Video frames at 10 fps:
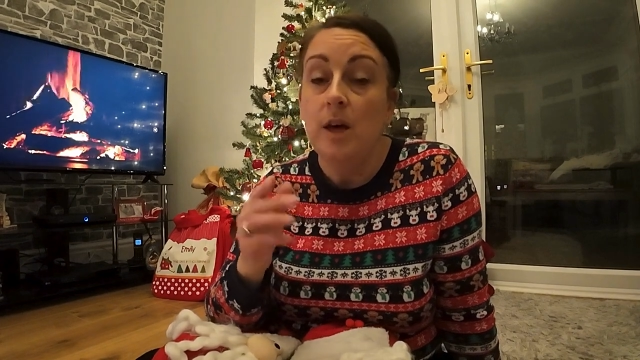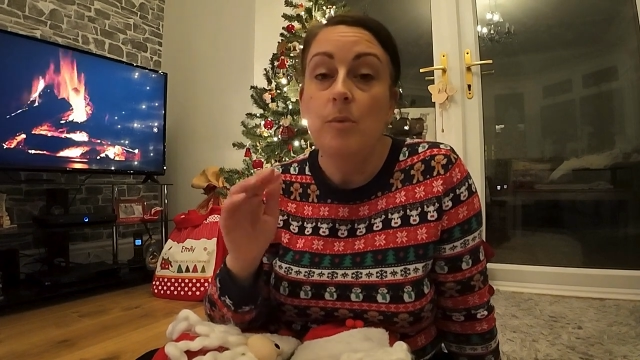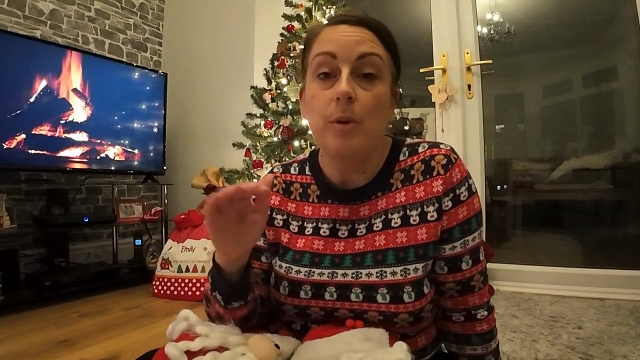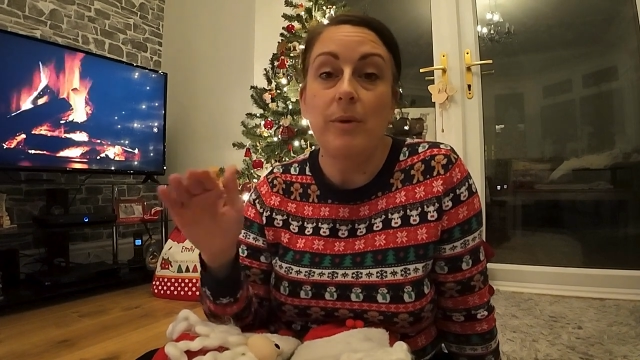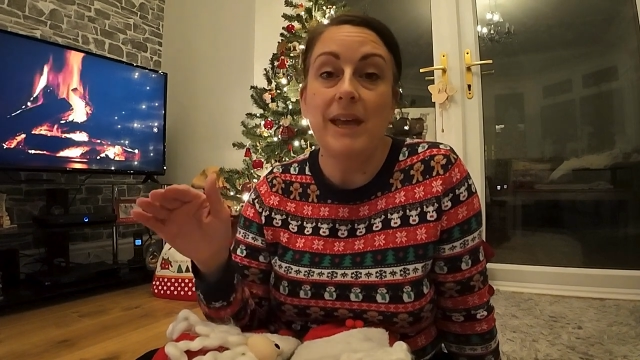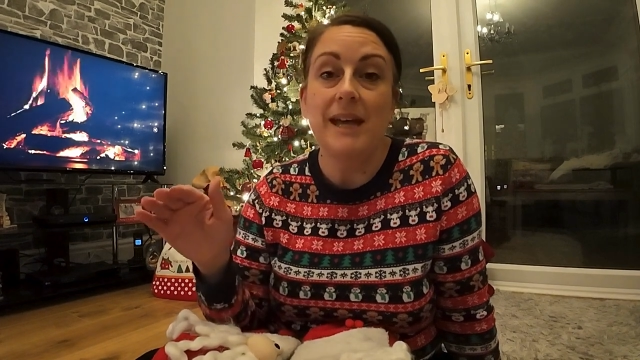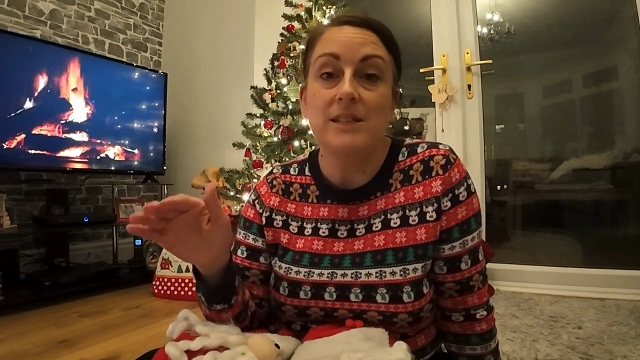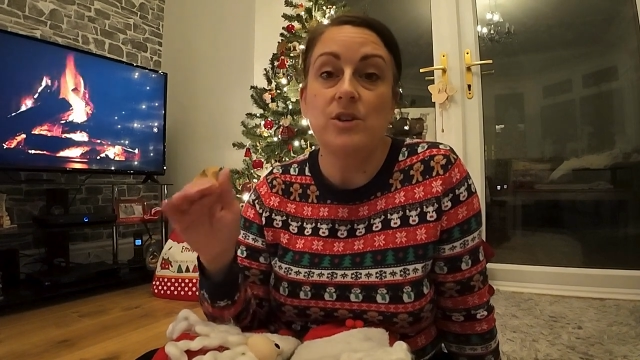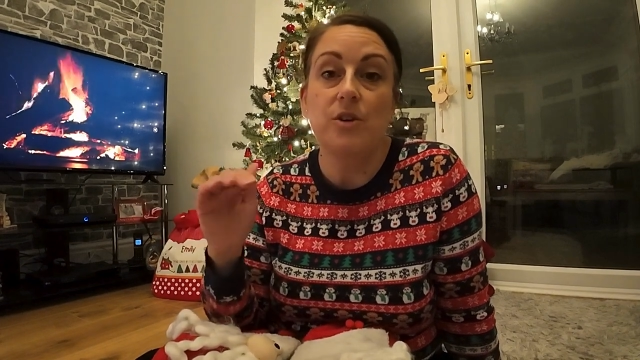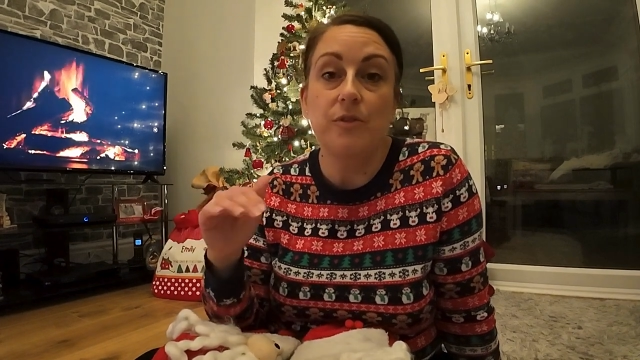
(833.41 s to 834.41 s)
where we had
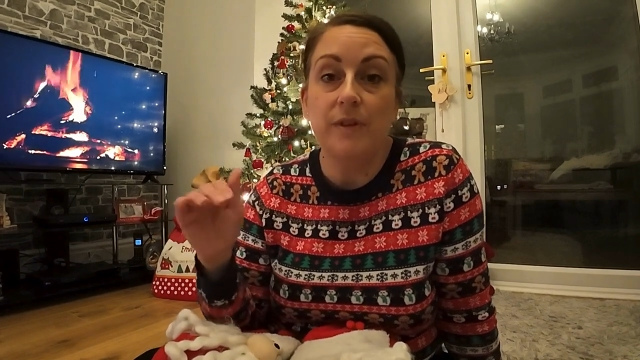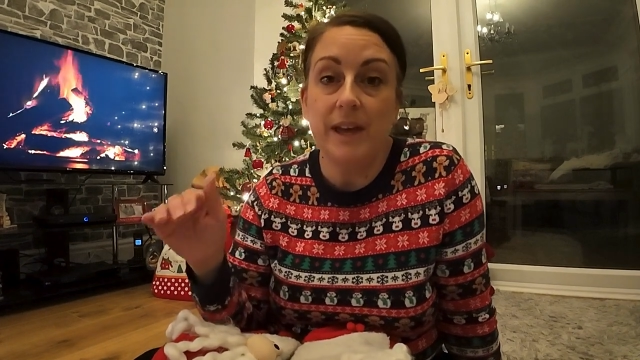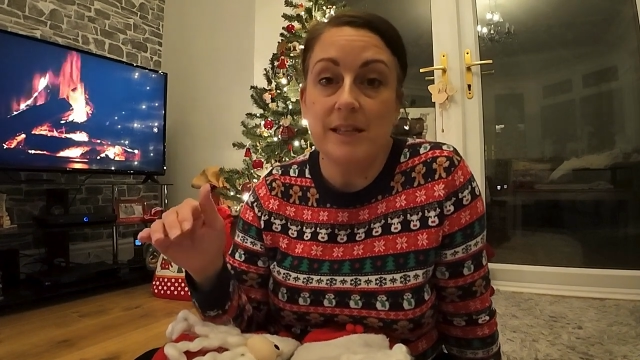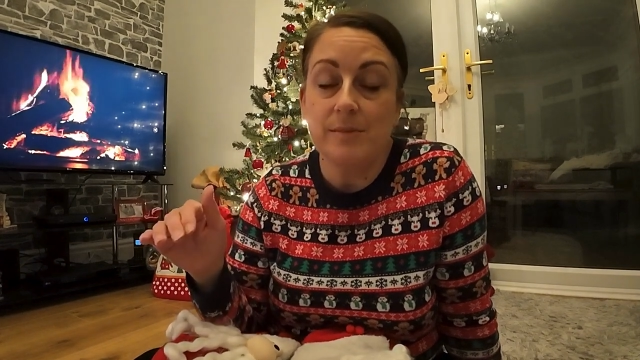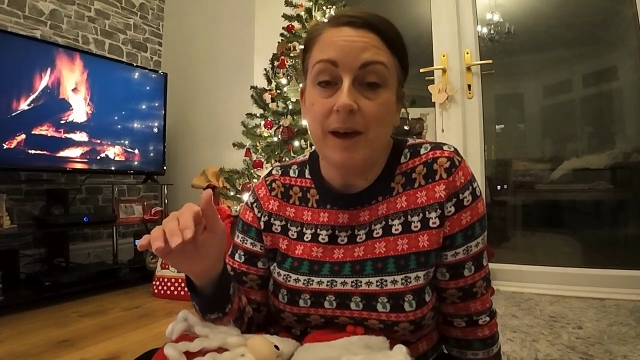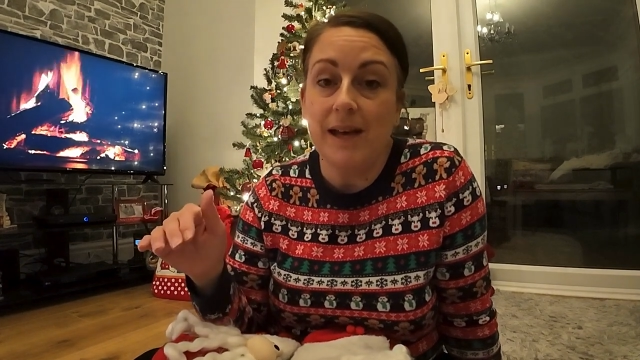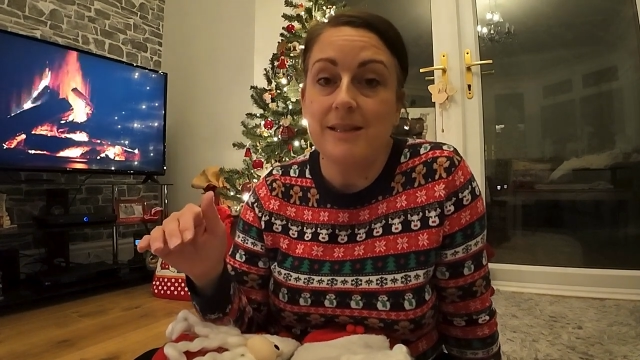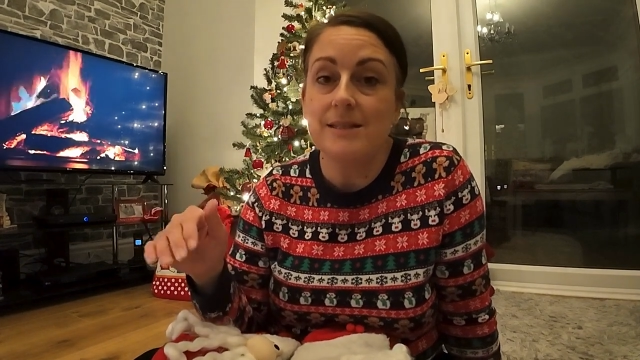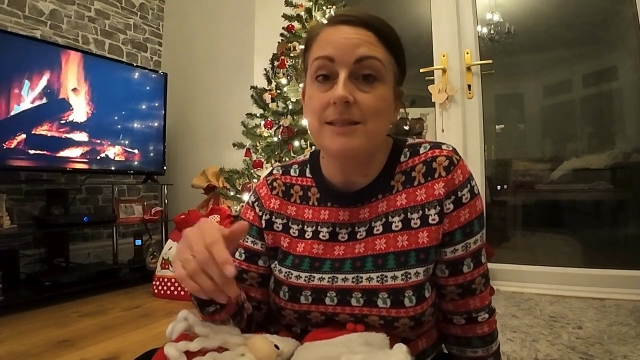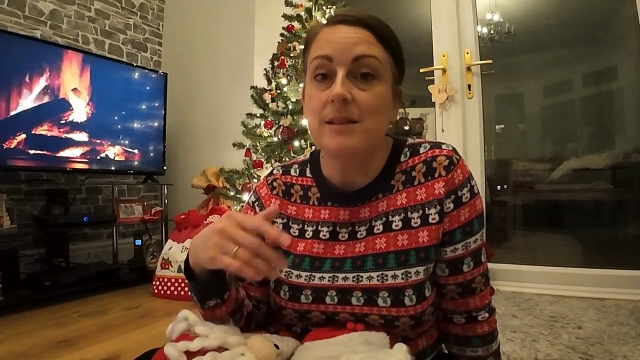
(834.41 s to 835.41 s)
sort of face
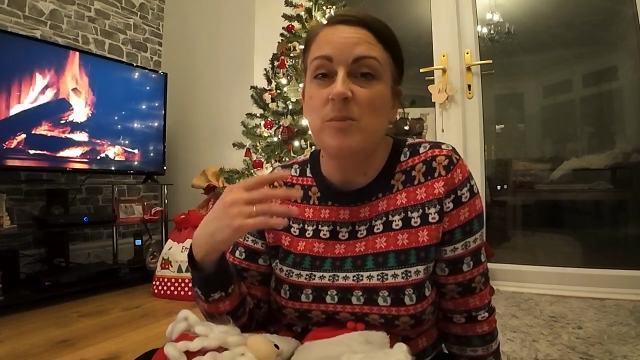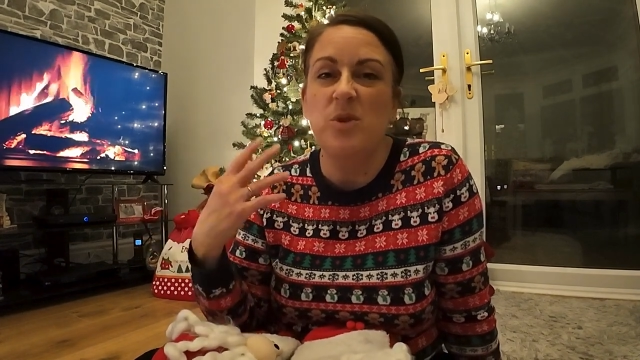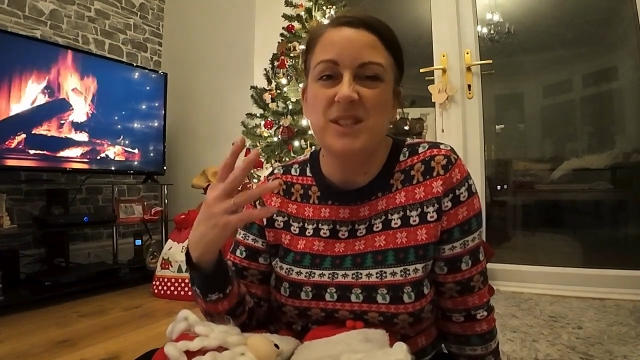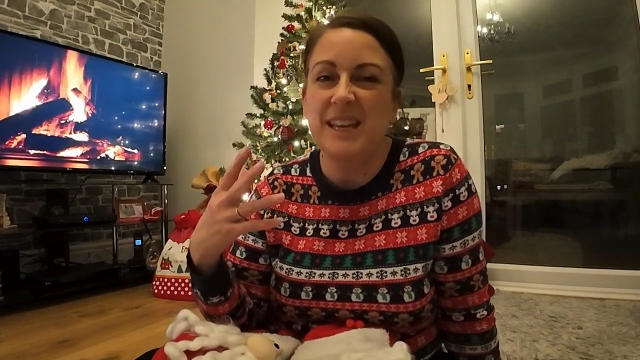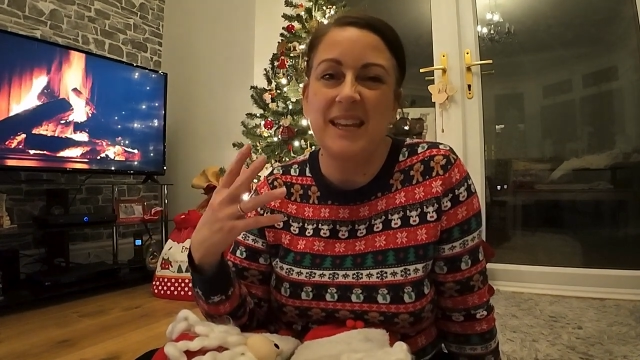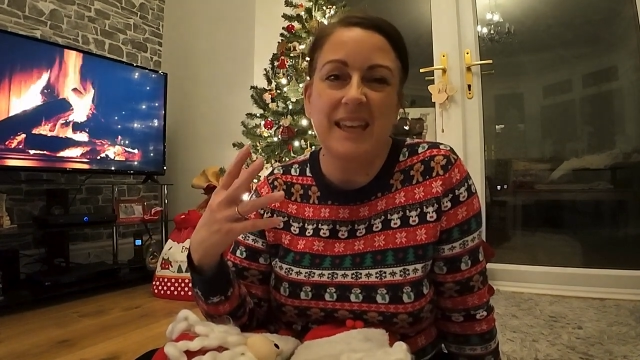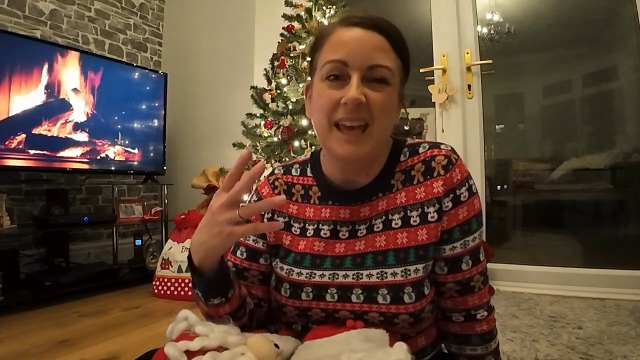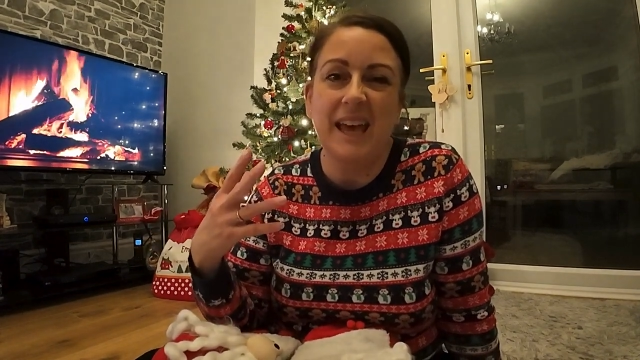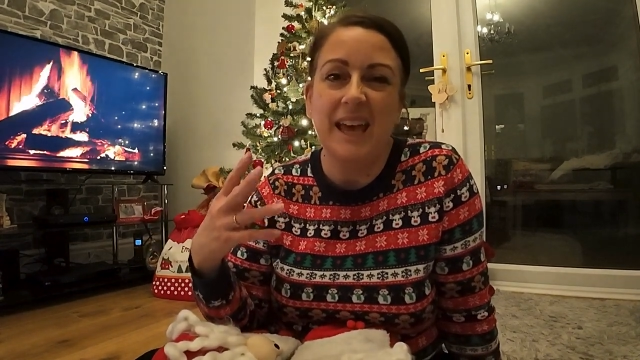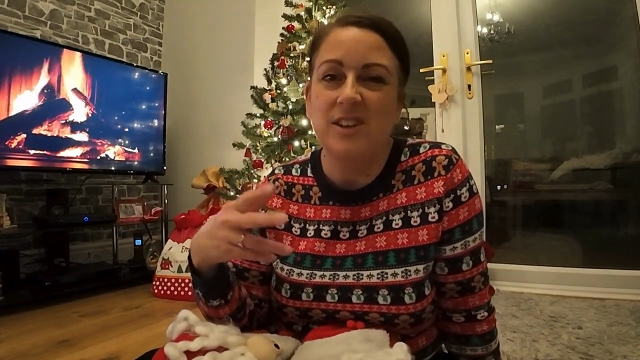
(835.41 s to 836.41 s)
masks and more
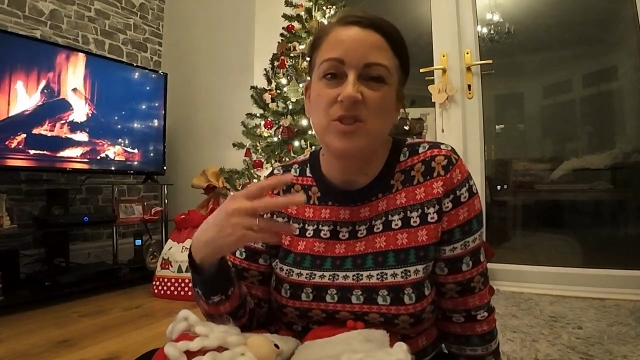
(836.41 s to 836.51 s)
skincare,